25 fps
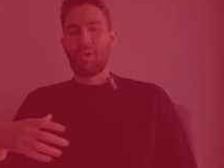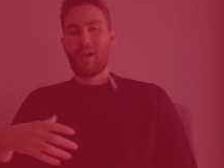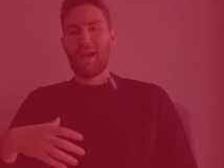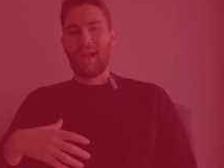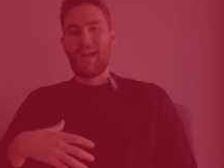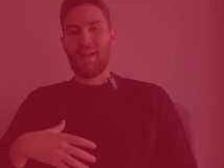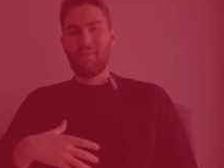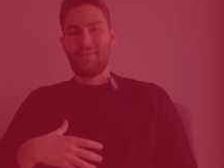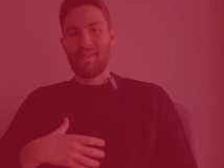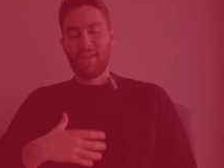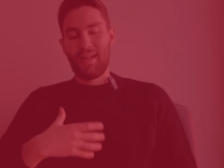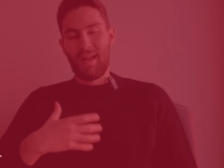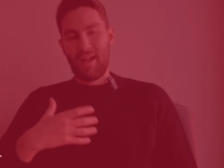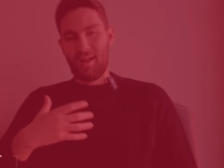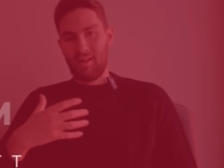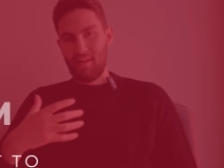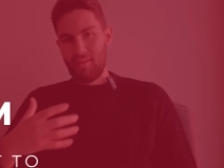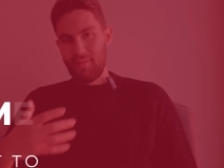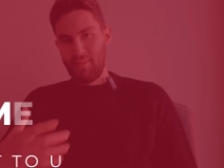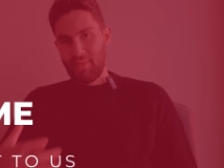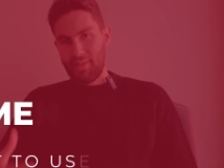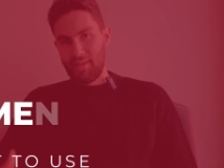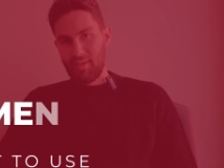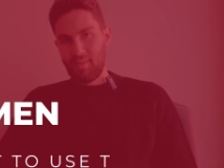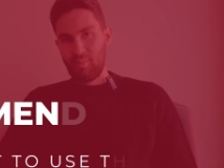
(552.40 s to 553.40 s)
are having
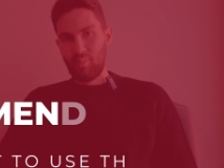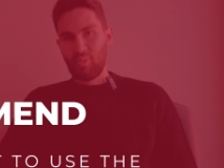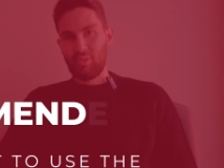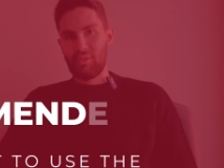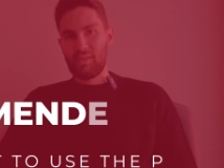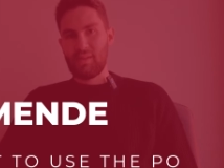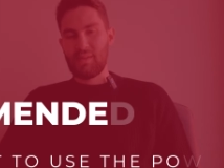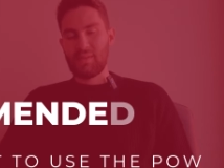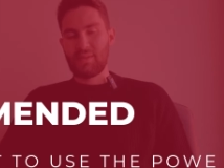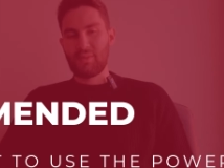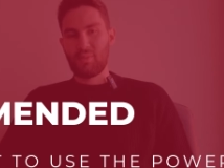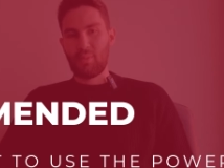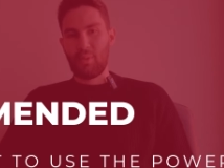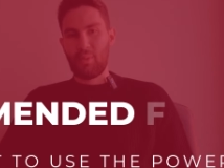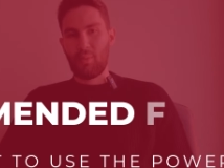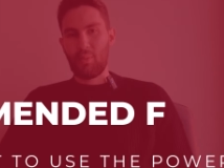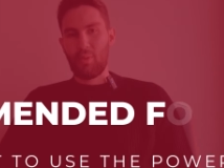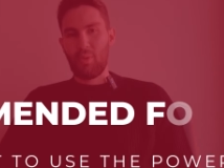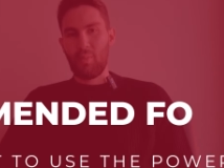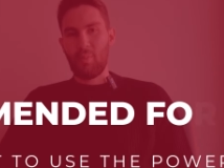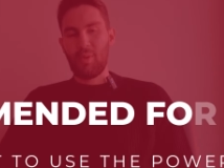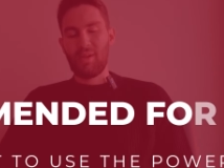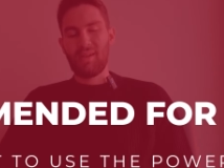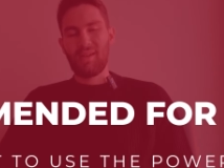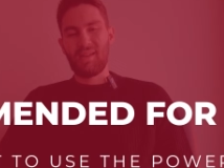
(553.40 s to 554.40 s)
healthier beliefs with
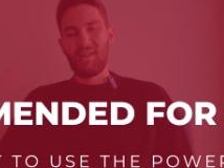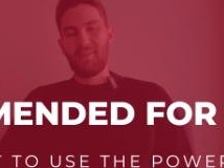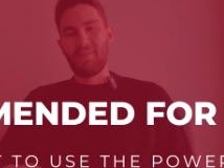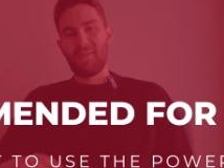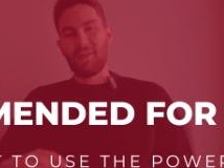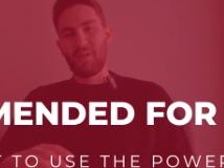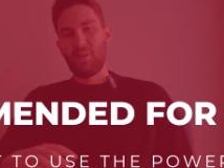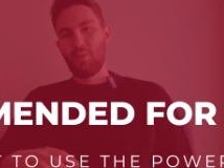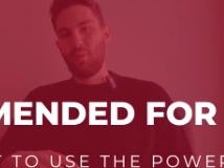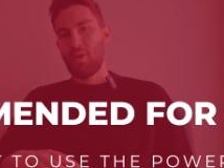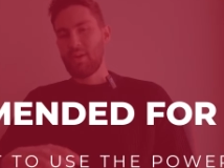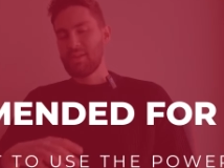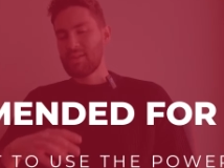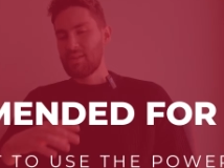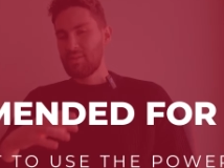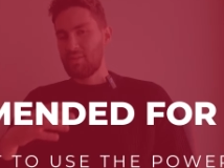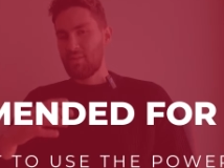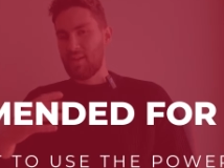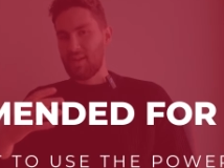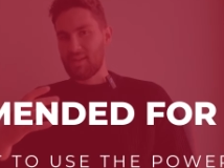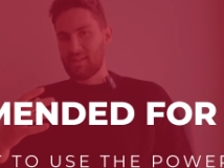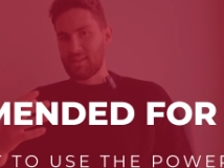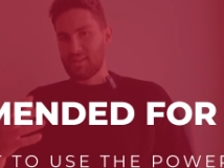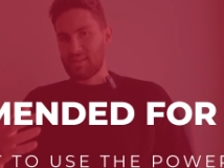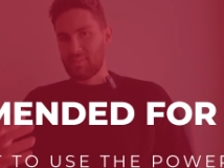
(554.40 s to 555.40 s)
women. If you want to
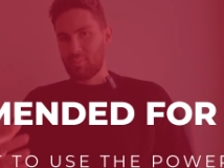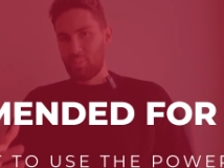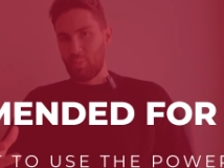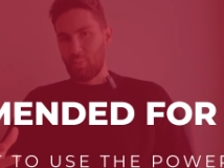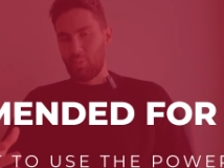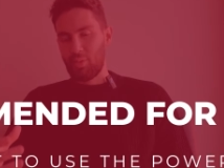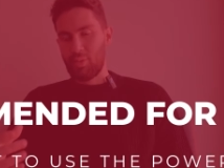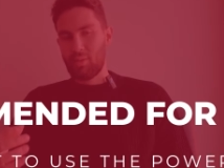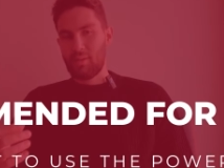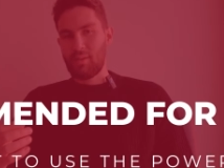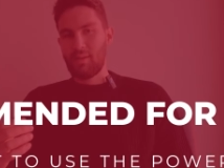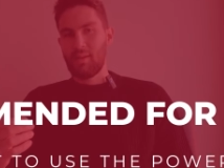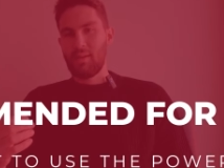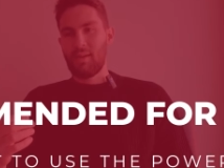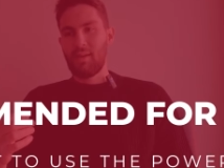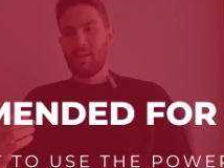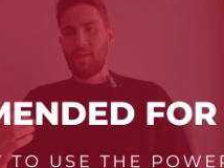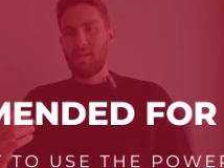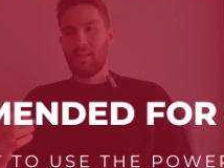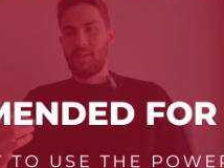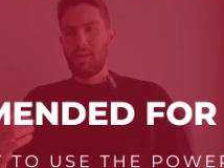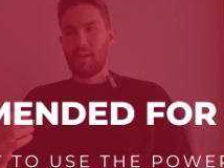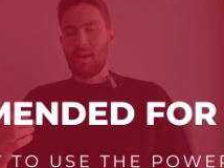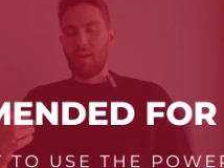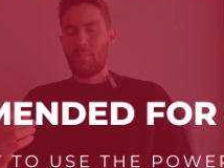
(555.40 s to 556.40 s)
explore
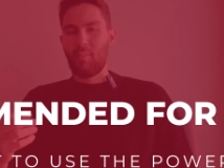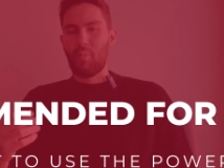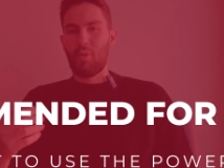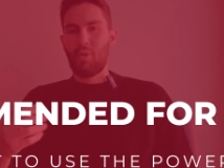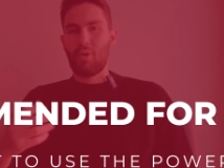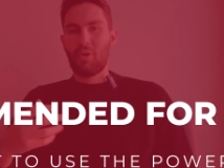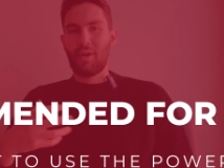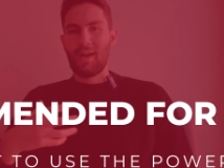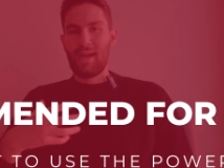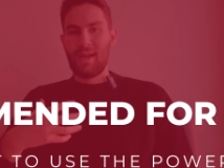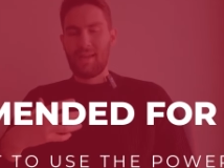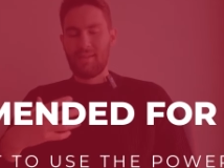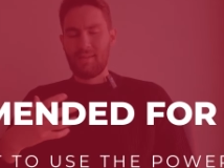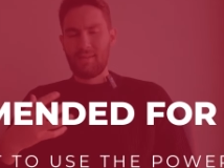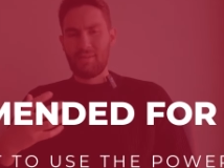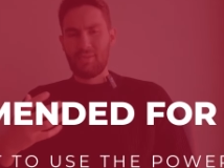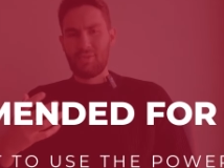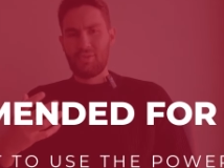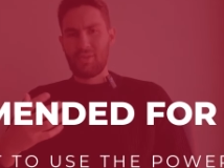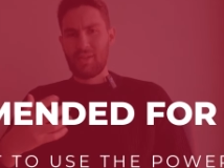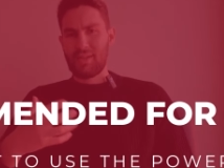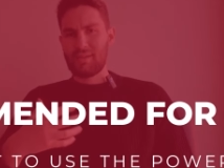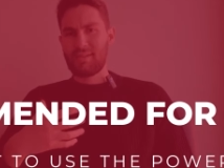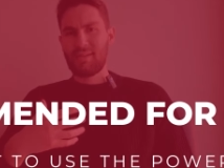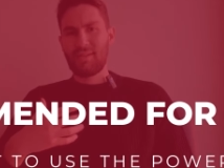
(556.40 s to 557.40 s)
a more
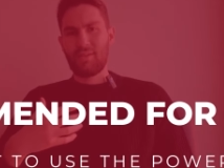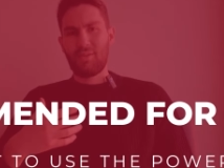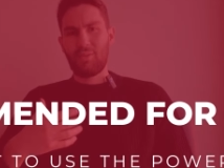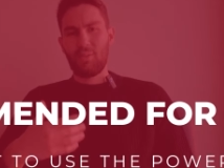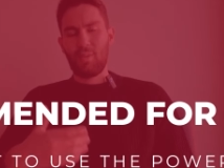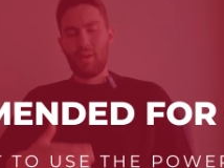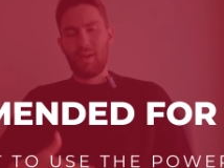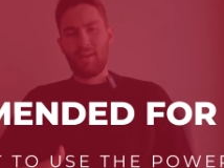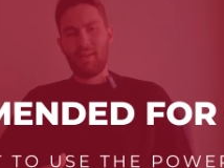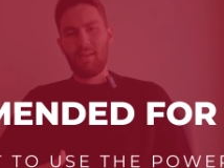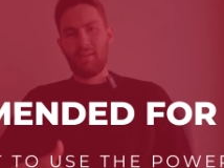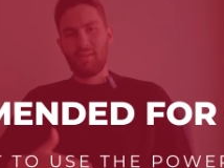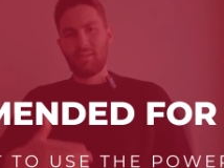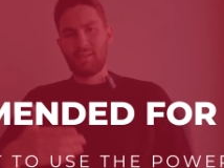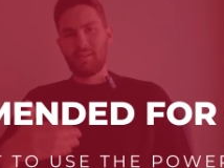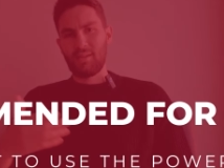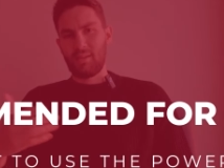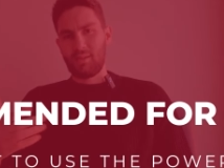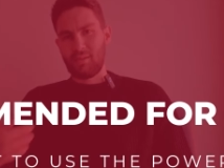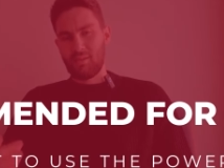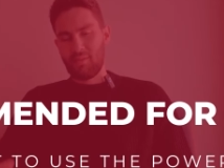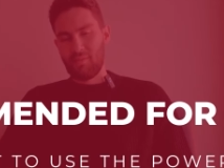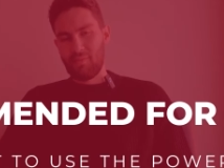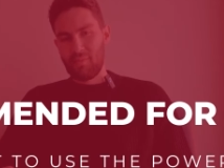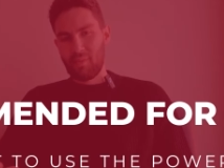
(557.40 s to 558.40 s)
energetic way to
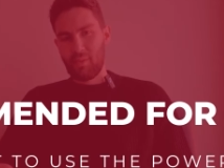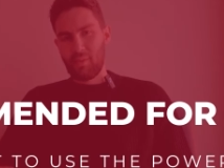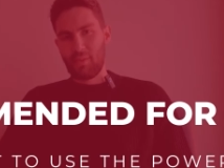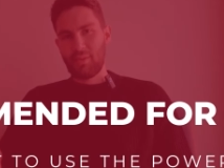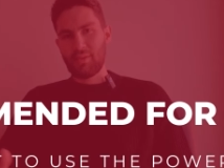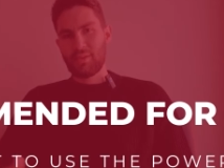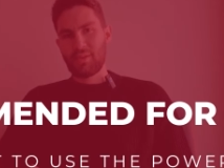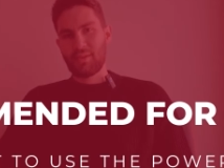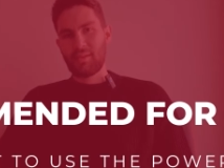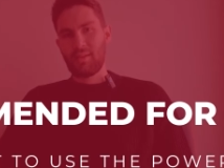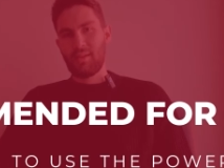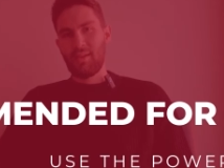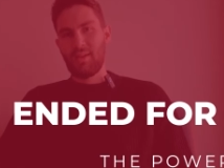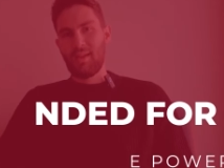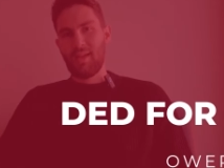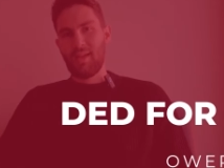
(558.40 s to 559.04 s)
converse